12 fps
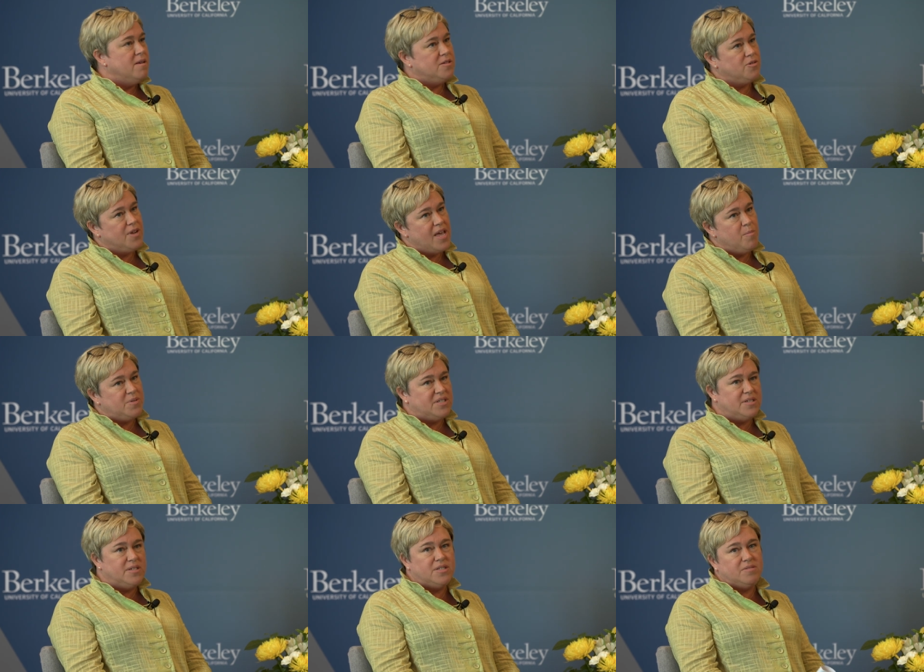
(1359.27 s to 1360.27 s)
So
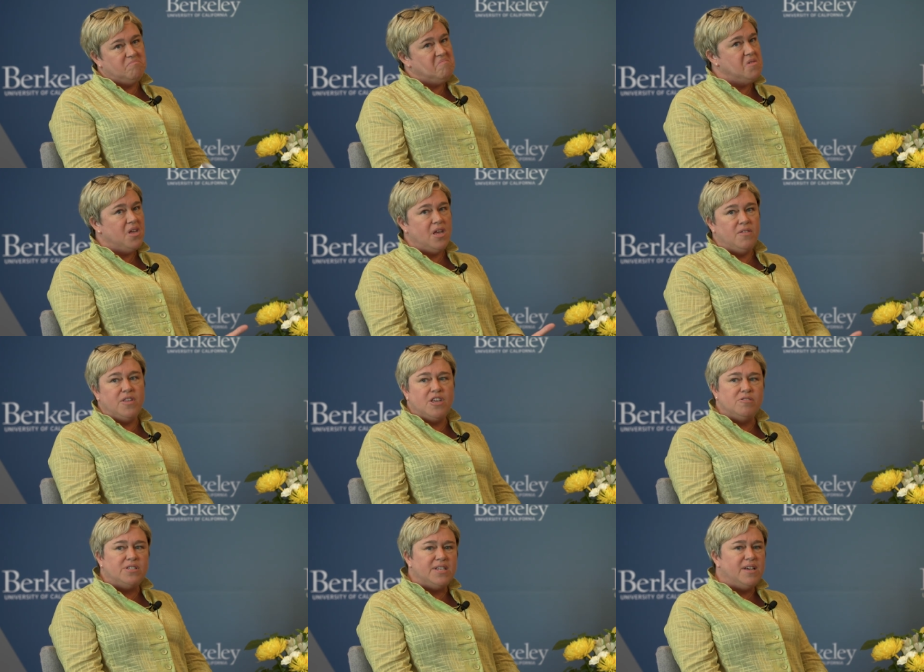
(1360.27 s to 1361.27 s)
campuses in the
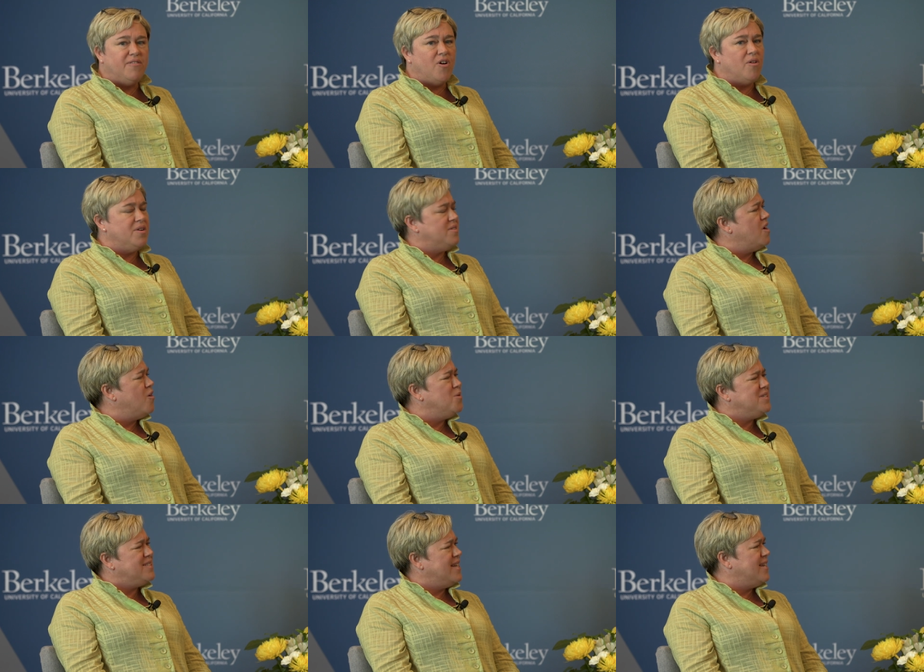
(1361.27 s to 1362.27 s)
UC have
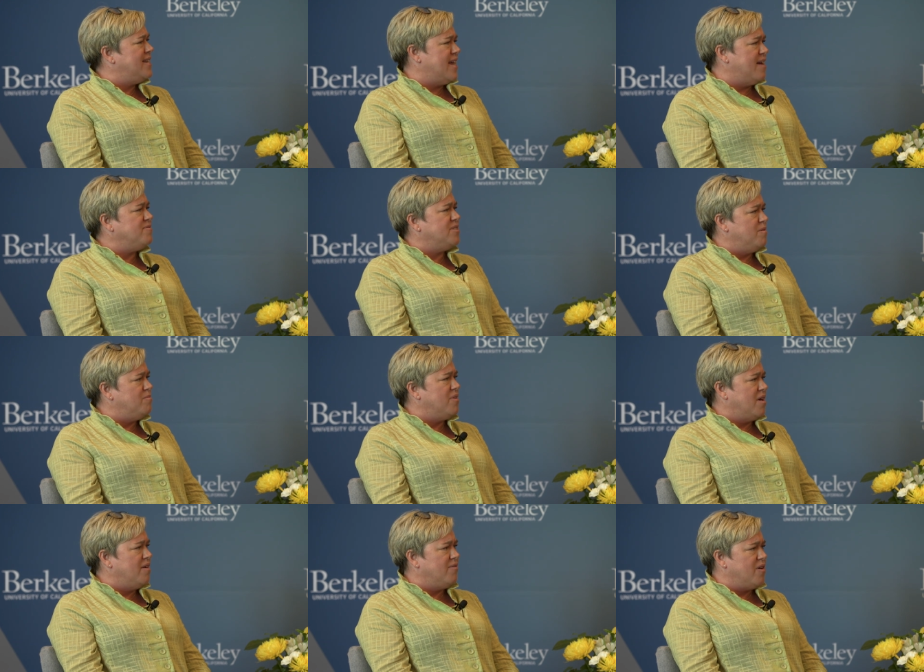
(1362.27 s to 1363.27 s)
always tended to have some
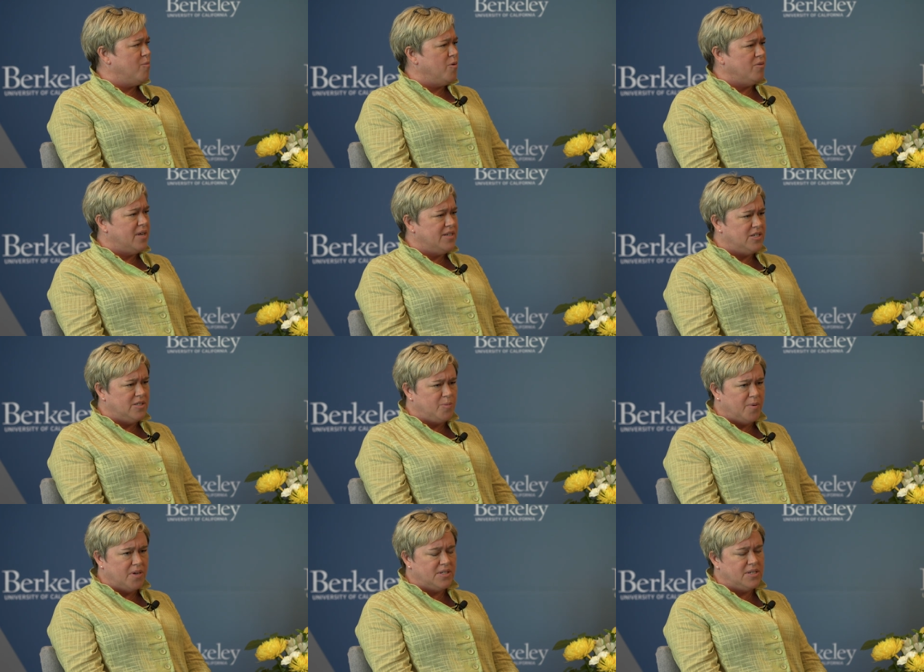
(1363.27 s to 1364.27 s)
kind of government relations
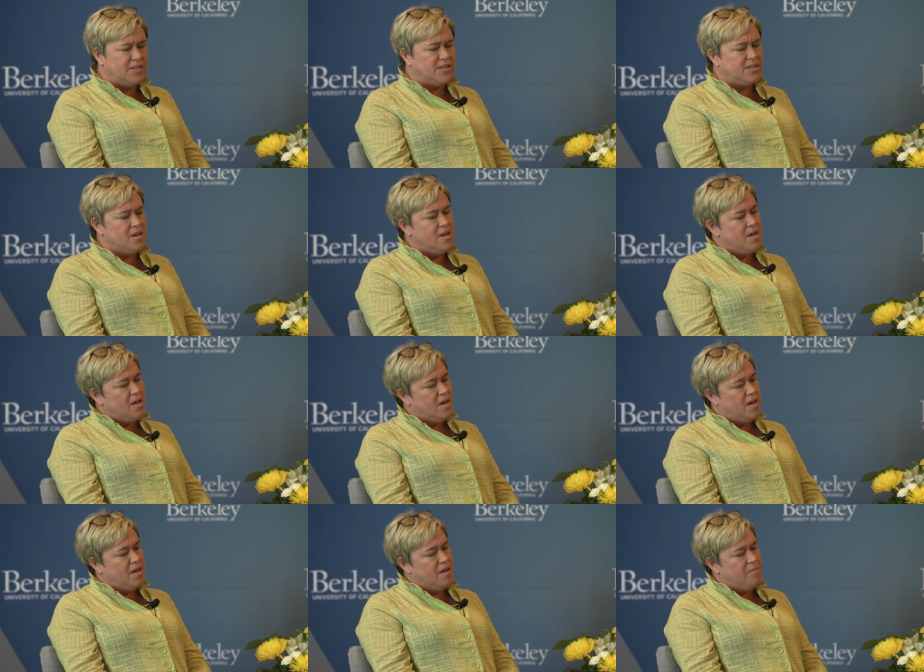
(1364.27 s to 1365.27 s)
presence.
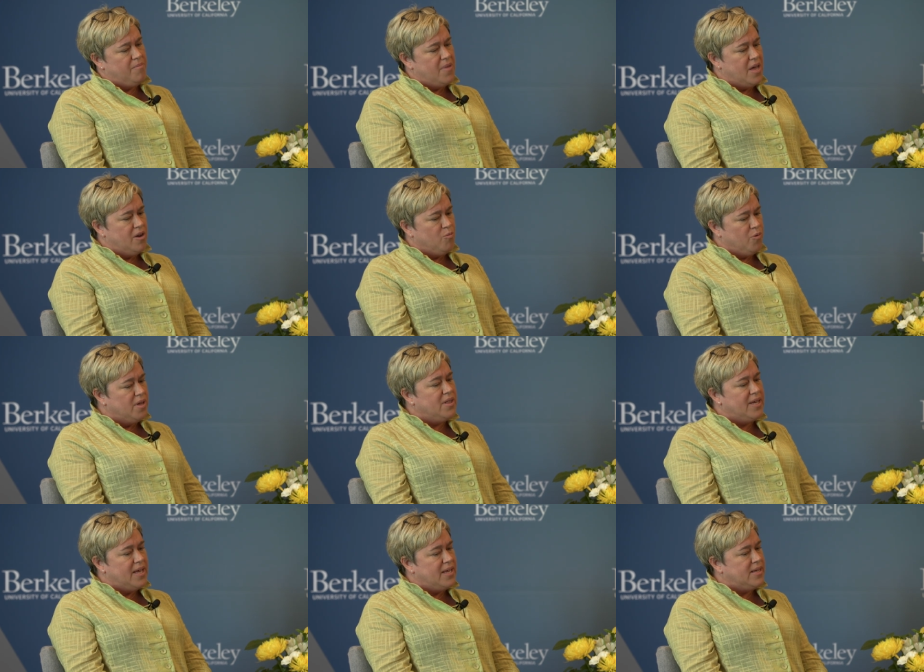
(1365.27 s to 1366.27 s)
Um, and it
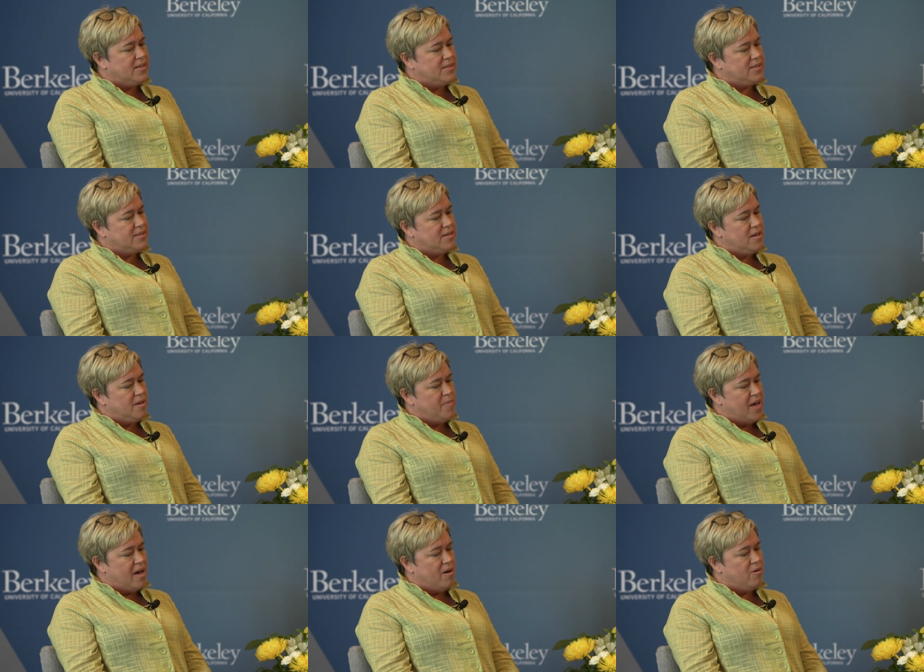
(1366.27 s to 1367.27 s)
really is
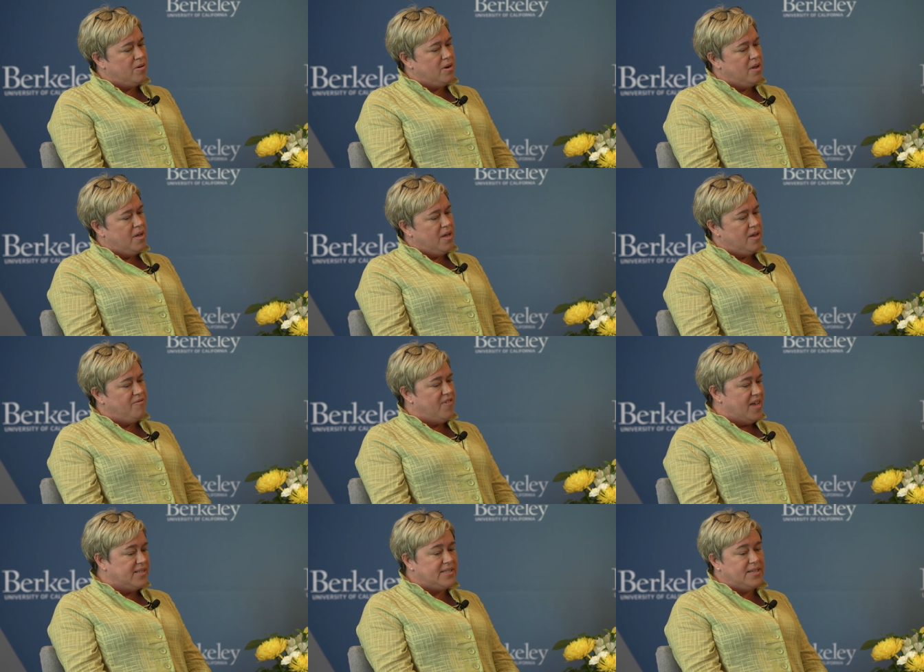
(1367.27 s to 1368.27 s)
about
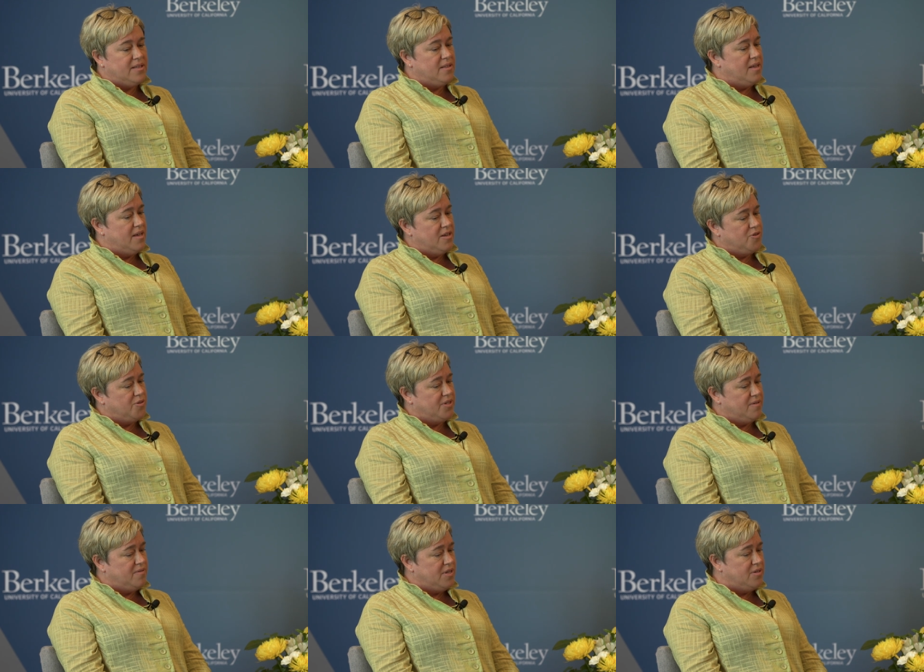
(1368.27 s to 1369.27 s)
advancing the interests
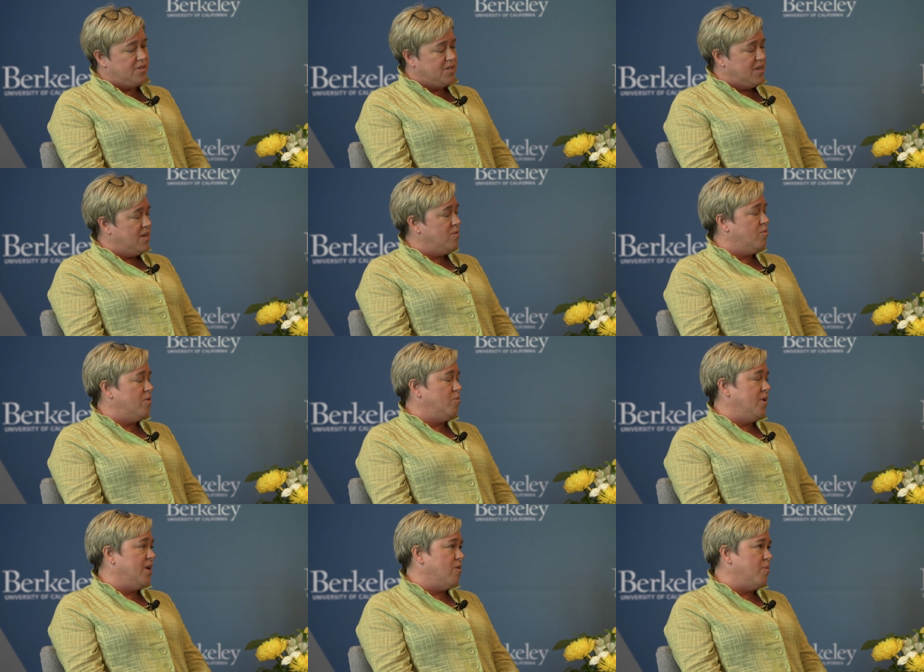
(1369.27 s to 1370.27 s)
of the UC. When
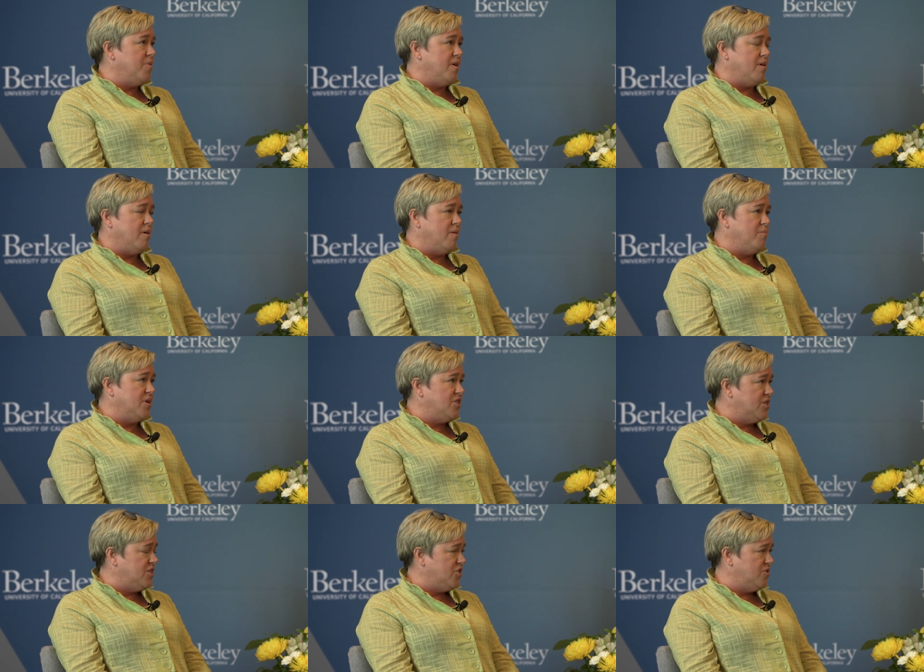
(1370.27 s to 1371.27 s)
we go up there on
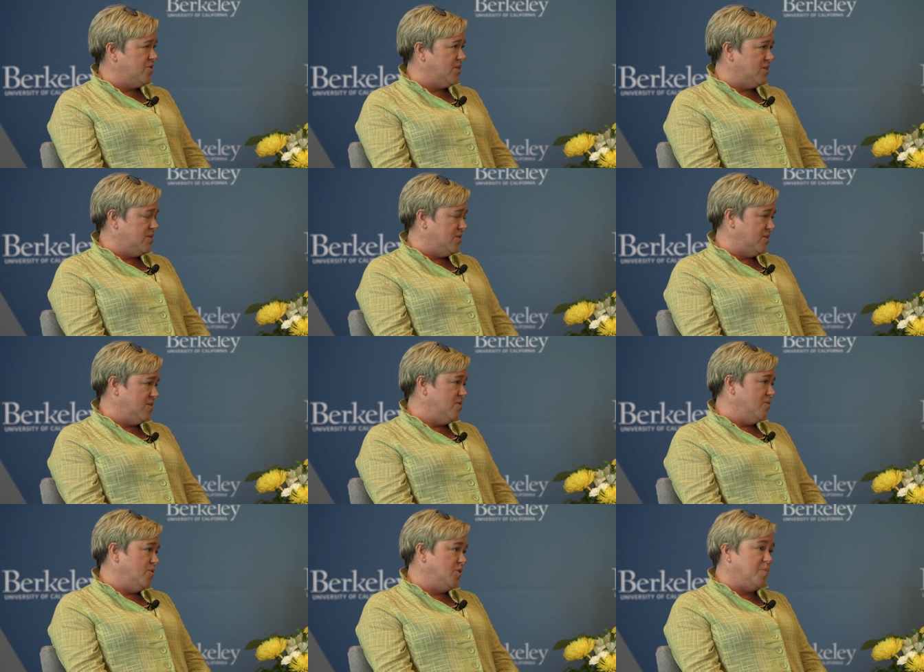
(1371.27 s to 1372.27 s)
budget issues, it's
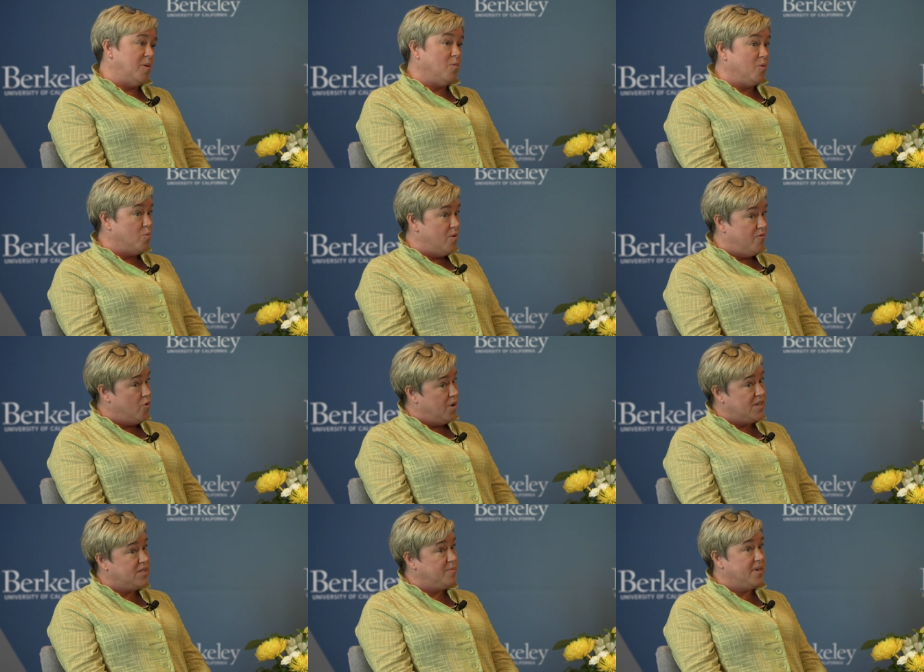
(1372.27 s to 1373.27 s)
we speak with one
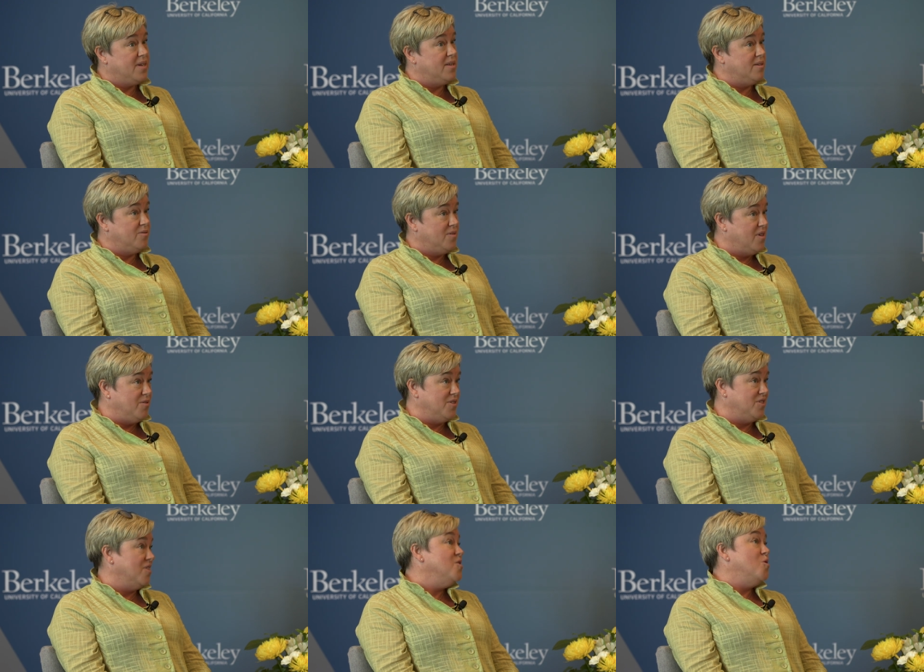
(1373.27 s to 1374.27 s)
voice because there is